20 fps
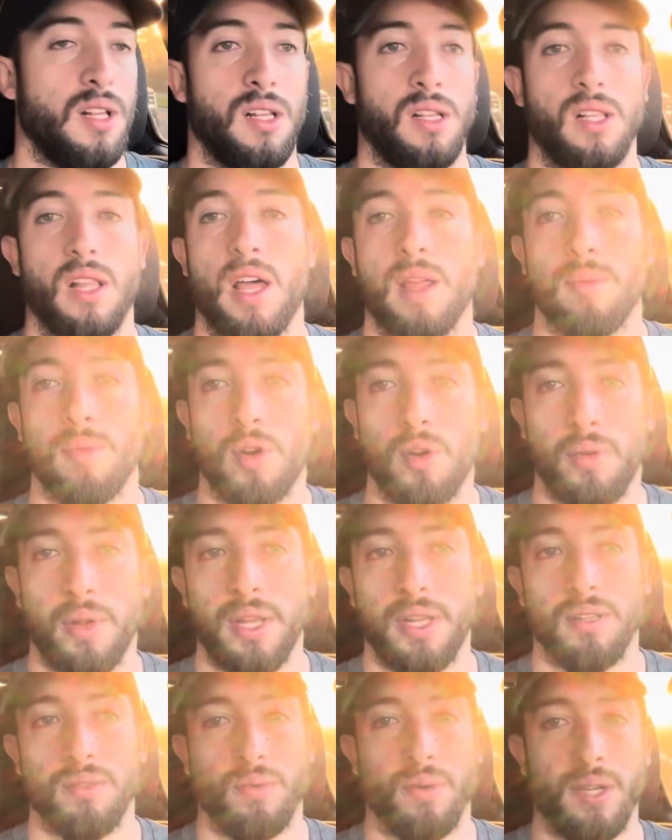lawn
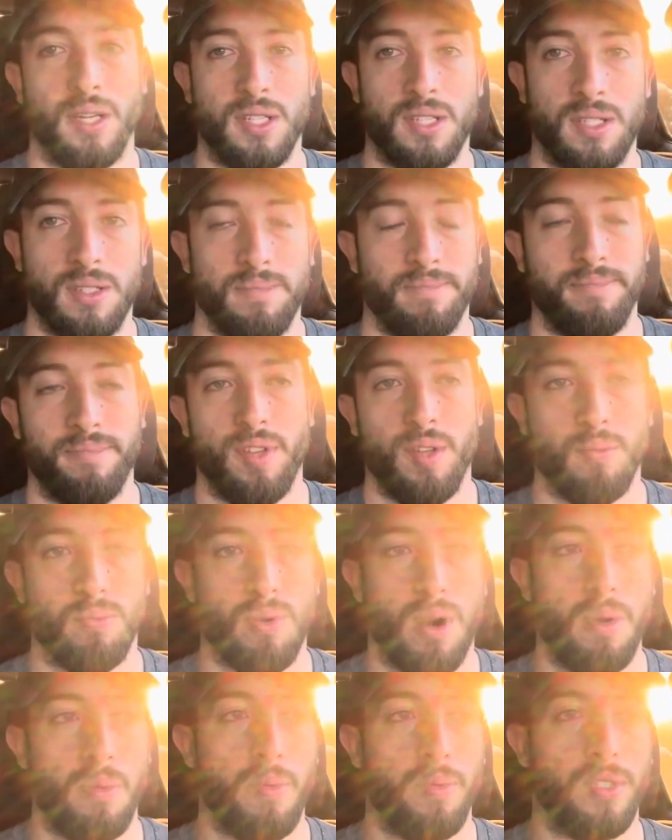mowing, which you
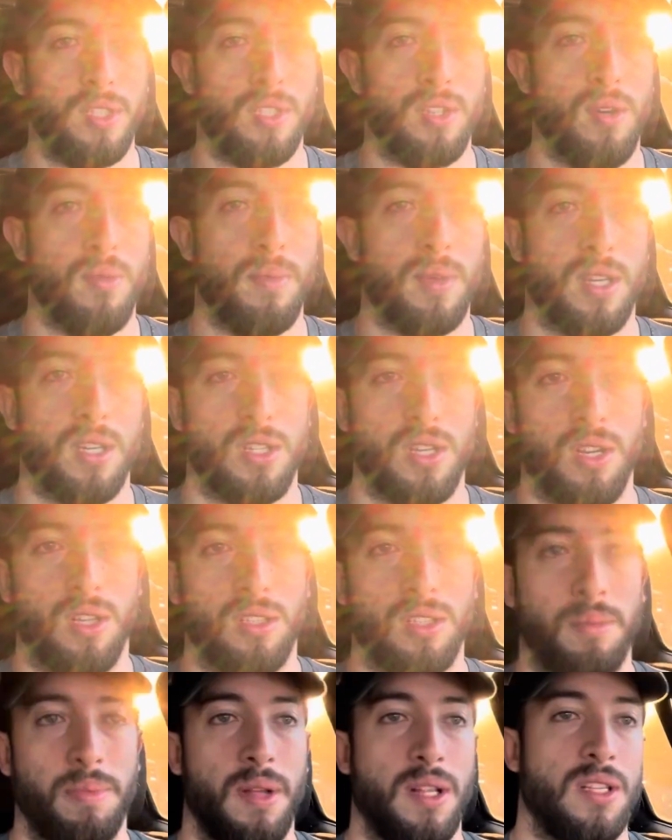probably don't, because it all
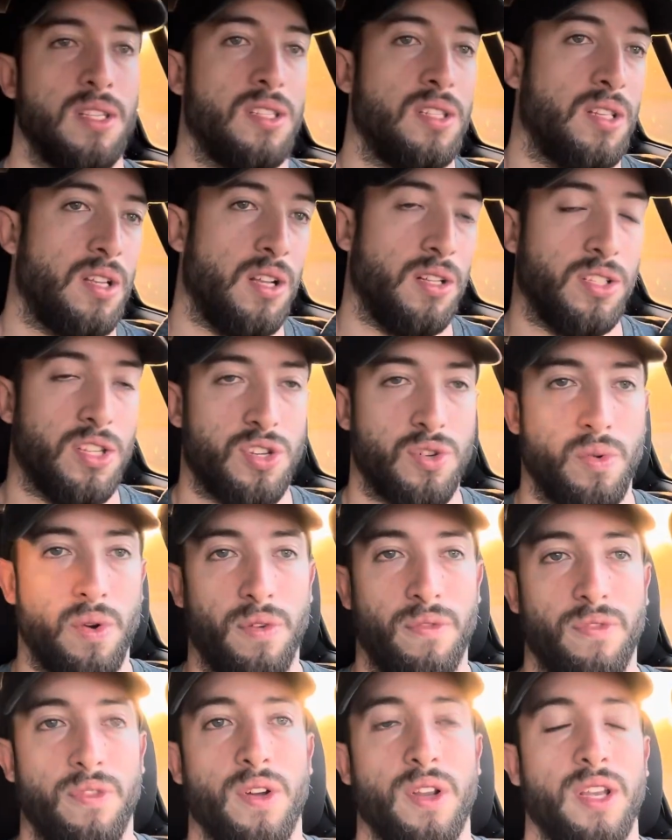depends on the square
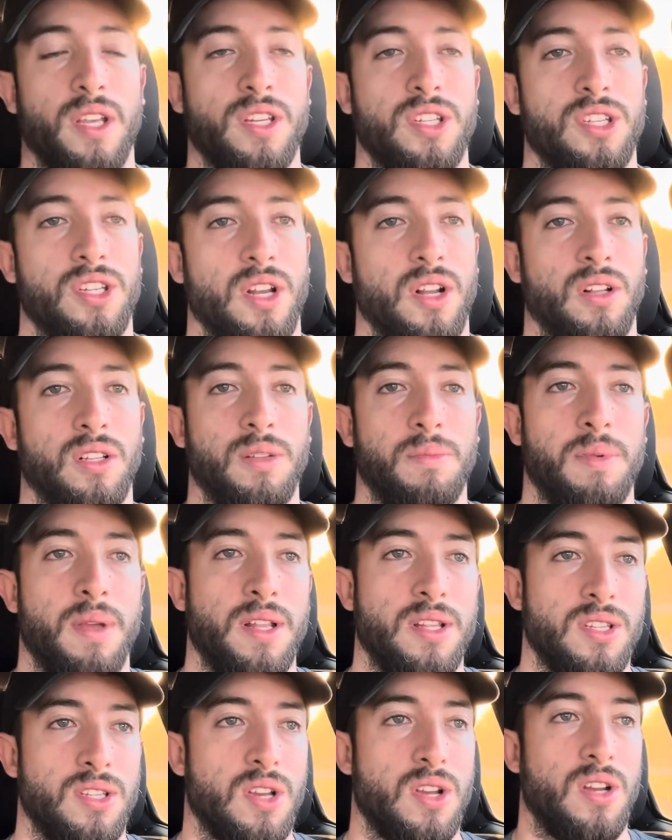footage, it all
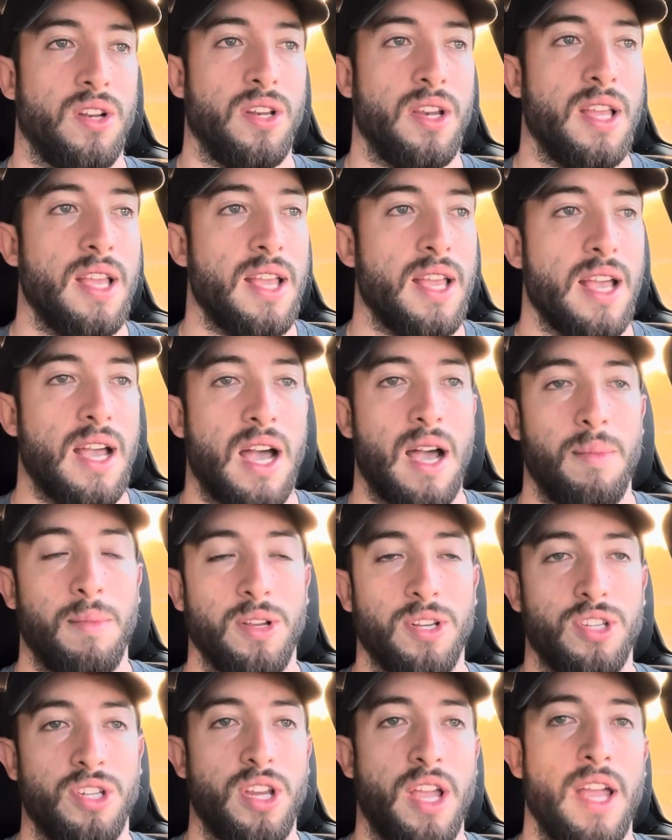depends on how
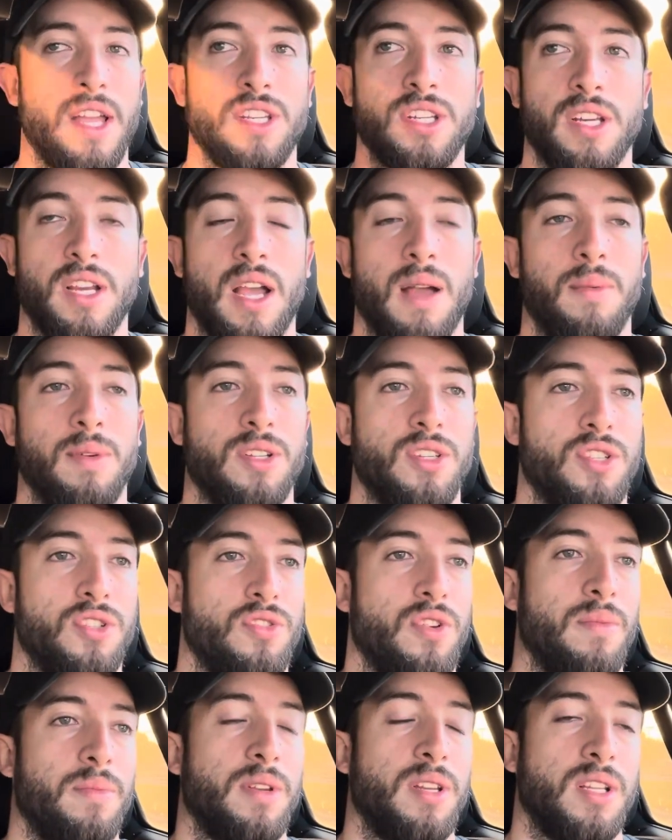much edging, how much
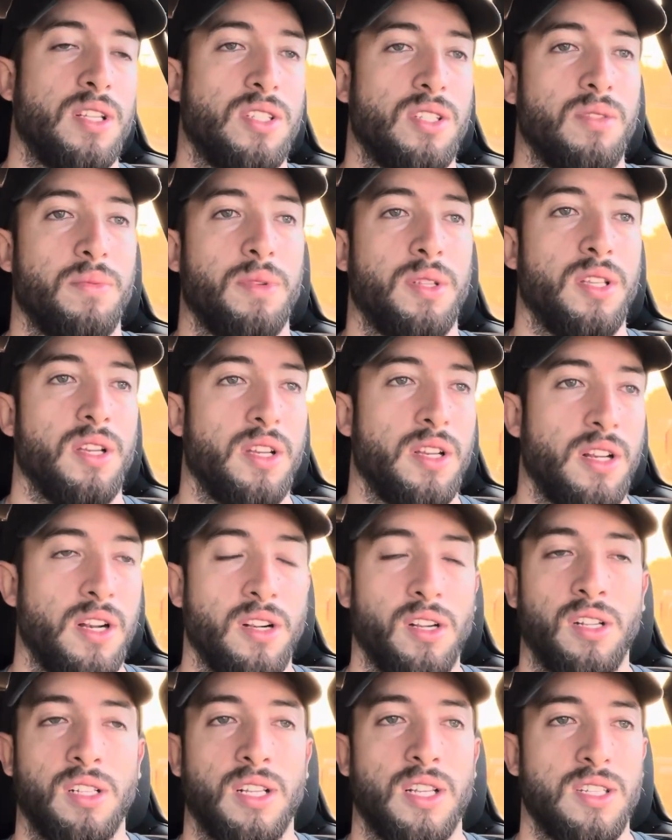trimming needs to be done, and
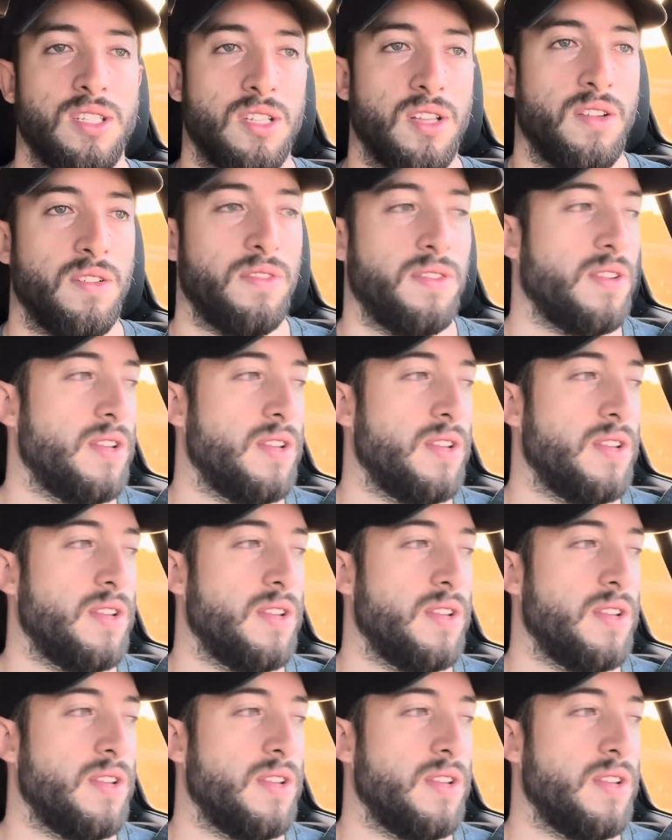all that stuff,